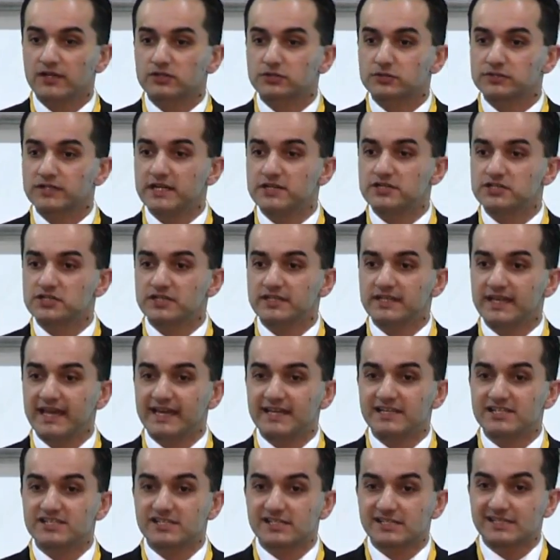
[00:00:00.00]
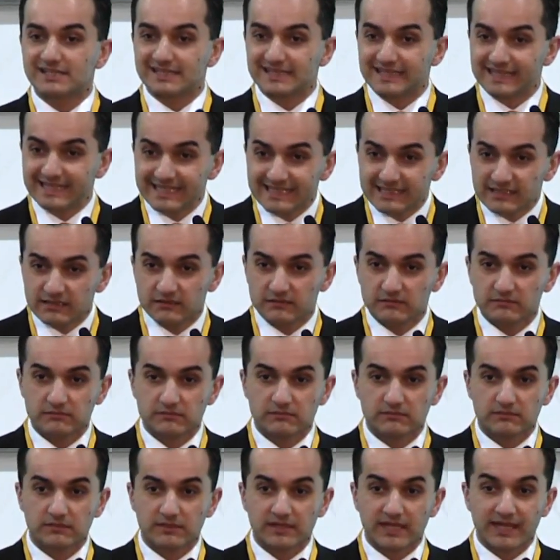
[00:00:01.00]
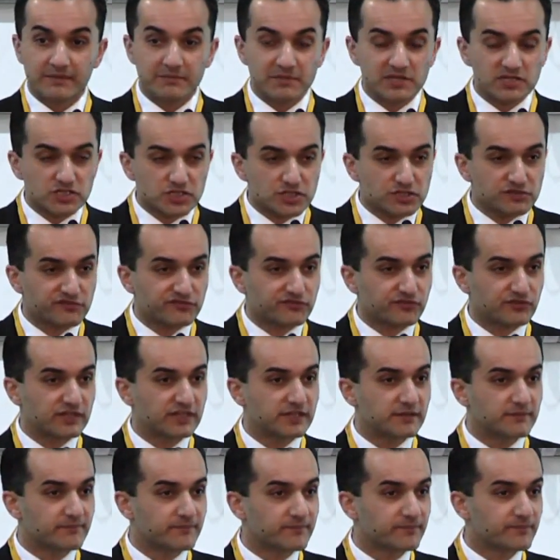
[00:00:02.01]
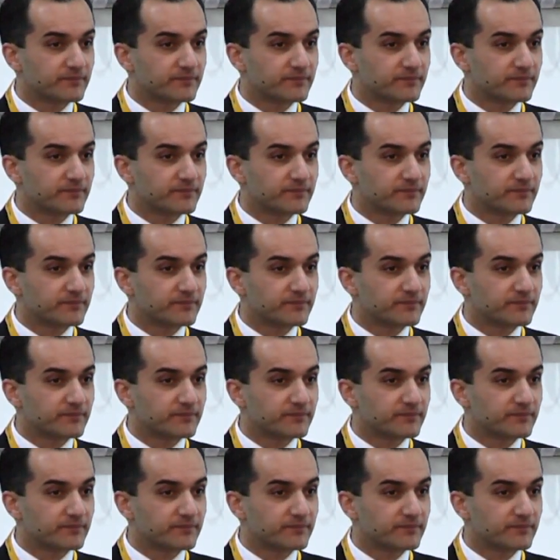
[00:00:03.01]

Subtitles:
creation that is clean, emission-free,